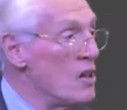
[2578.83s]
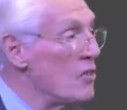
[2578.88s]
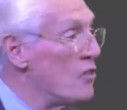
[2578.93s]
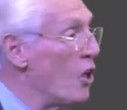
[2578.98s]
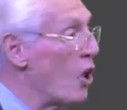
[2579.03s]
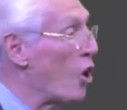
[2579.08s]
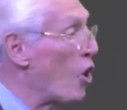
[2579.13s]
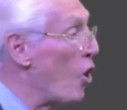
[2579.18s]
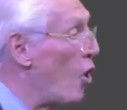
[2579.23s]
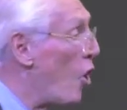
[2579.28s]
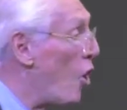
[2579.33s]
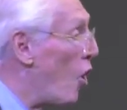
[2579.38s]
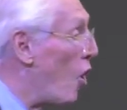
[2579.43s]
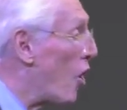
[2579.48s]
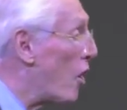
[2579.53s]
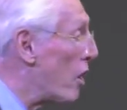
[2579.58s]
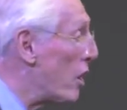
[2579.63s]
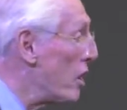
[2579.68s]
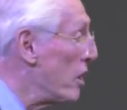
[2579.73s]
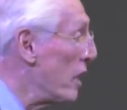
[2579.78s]
The
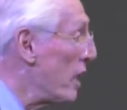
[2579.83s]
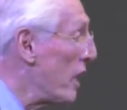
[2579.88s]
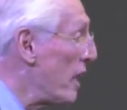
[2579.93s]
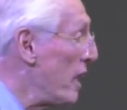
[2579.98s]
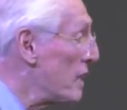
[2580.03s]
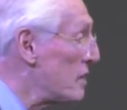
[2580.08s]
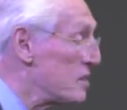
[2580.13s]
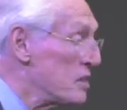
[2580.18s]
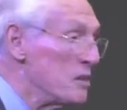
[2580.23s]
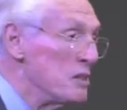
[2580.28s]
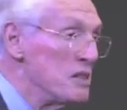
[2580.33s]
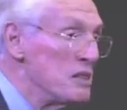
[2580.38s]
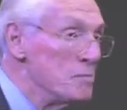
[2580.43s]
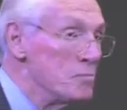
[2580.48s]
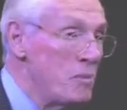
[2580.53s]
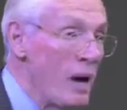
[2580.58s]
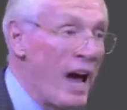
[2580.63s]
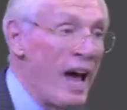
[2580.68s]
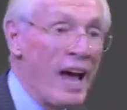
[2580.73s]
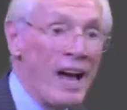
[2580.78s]
Lord
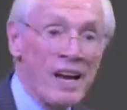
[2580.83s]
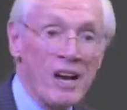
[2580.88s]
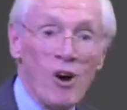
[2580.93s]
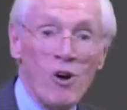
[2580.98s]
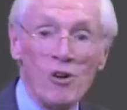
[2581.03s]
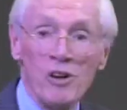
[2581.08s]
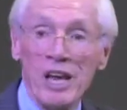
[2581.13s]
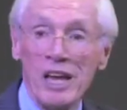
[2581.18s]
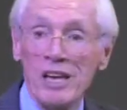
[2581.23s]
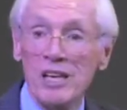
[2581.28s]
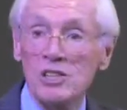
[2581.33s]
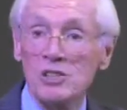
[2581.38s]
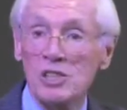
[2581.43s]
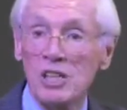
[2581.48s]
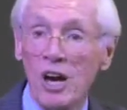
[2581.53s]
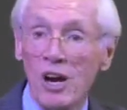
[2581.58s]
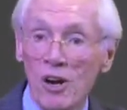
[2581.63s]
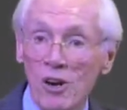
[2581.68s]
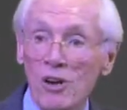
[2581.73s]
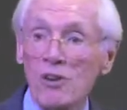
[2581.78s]
isn't back on his
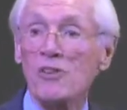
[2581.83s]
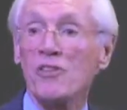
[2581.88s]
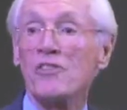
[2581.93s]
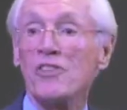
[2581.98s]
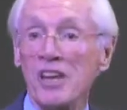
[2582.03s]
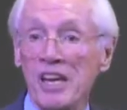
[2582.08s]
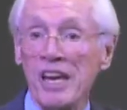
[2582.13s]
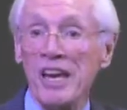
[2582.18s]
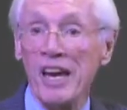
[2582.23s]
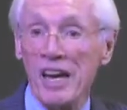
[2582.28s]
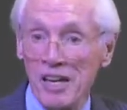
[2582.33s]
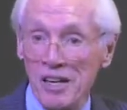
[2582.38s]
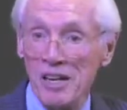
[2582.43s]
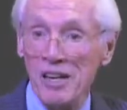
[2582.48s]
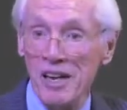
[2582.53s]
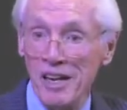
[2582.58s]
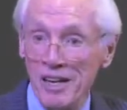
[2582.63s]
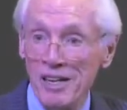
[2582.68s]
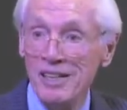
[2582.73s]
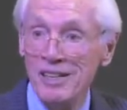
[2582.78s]
earth
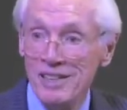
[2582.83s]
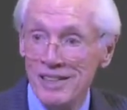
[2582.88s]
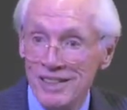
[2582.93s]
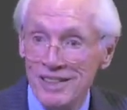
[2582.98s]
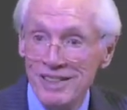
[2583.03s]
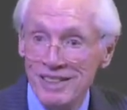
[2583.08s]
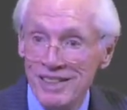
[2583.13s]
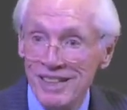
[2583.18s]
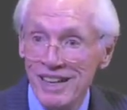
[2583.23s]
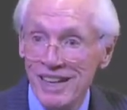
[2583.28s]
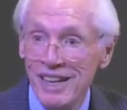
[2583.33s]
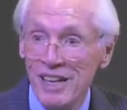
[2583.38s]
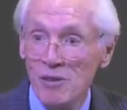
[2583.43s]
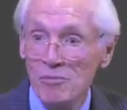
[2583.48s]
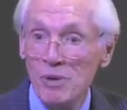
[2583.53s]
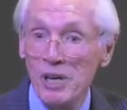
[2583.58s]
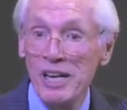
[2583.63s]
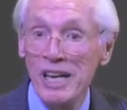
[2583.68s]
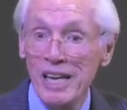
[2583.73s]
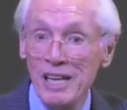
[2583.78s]
again, but